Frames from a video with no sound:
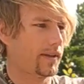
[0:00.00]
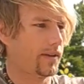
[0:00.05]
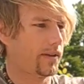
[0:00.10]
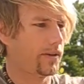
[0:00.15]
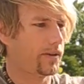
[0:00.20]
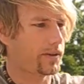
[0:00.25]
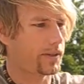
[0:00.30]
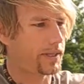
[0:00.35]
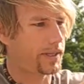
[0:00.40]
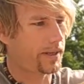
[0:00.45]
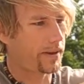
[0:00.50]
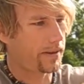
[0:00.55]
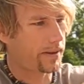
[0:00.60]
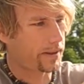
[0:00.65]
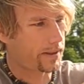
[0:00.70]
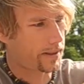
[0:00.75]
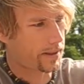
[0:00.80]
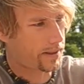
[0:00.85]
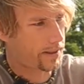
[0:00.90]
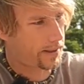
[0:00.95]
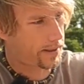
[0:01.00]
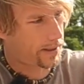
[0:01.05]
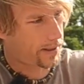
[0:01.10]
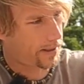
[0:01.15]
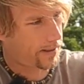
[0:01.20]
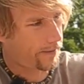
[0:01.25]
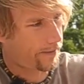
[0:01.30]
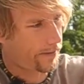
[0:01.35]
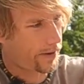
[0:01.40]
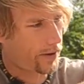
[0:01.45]
You see, this is
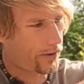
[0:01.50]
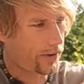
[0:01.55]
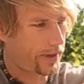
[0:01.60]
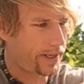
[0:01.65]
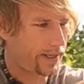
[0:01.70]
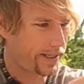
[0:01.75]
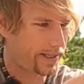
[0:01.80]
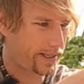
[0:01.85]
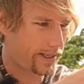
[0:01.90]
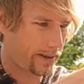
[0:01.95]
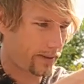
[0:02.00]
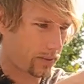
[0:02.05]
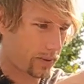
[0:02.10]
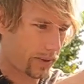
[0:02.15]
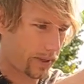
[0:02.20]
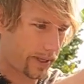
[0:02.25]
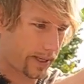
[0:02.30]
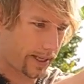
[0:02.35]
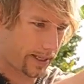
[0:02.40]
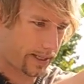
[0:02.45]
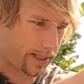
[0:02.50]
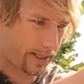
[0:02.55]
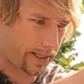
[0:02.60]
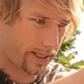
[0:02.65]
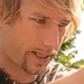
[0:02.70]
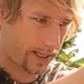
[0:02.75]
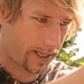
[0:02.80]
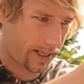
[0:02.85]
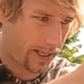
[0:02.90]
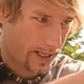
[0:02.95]
very easy with
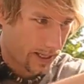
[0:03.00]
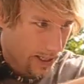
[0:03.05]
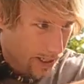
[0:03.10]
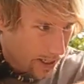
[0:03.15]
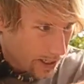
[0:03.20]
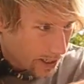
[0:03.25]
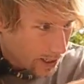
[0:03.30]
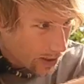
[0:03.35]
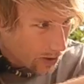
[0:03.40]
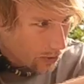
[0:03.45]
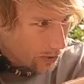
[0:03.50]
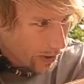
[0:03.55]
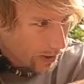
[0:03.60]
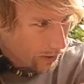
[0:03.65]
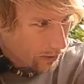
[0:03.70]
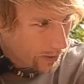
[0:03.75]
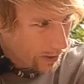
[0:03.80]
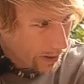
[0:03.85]
that quick